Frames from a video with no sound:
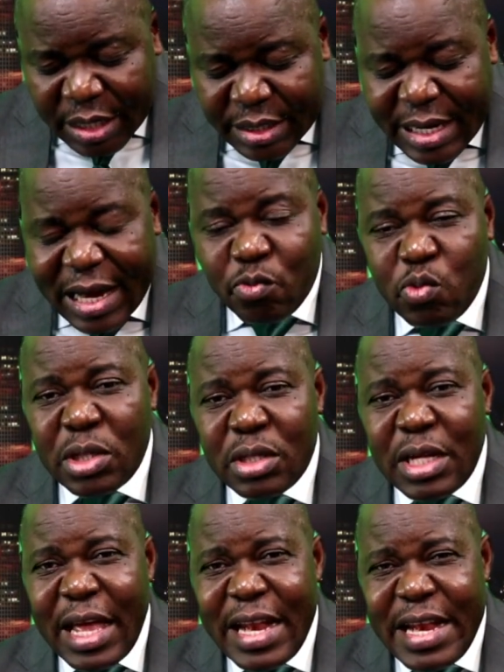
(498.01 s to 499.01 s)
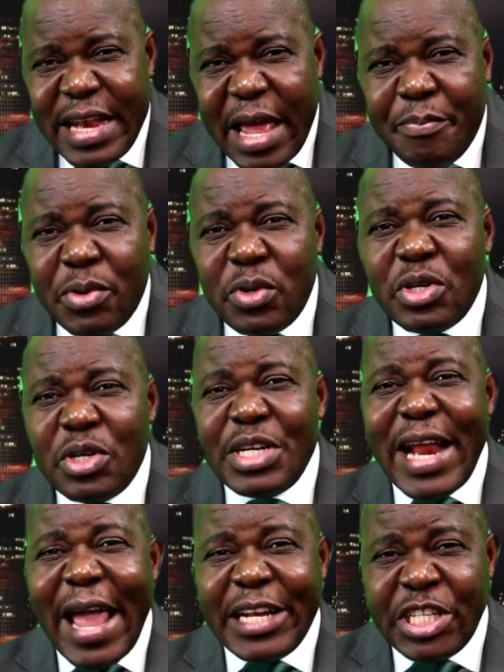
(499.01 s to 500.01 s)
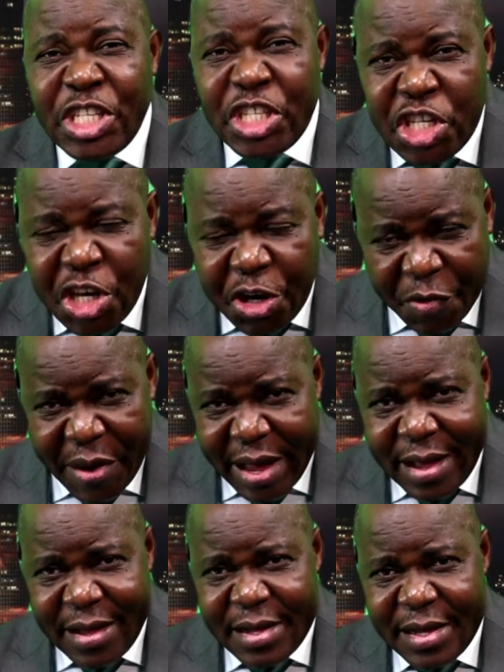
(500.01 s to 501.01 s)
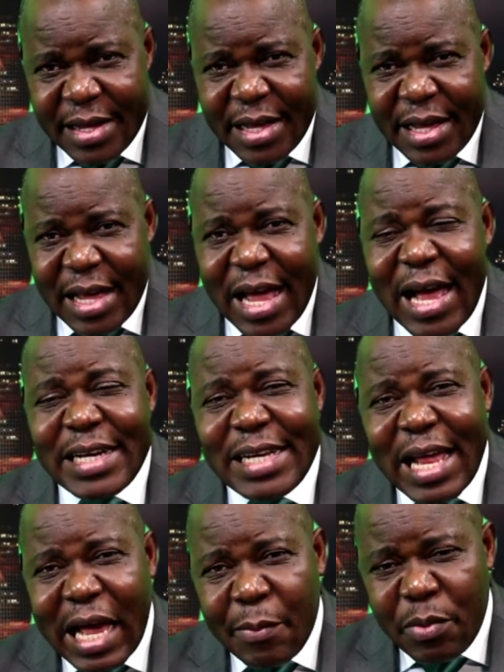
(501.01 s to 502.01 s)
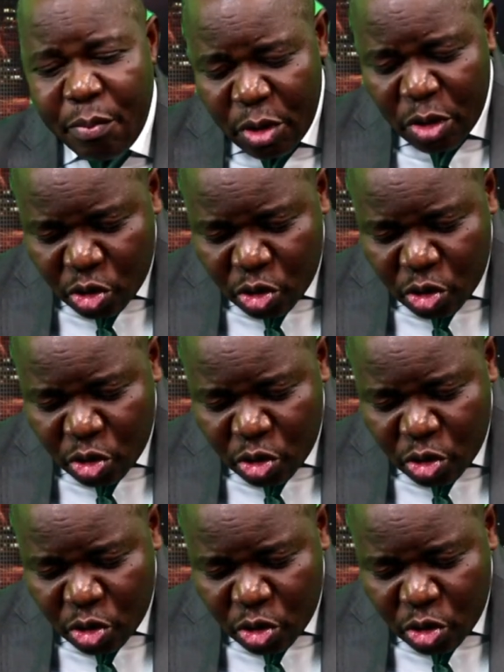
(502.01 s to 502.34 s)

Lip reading: that will enable Nigeria and La République du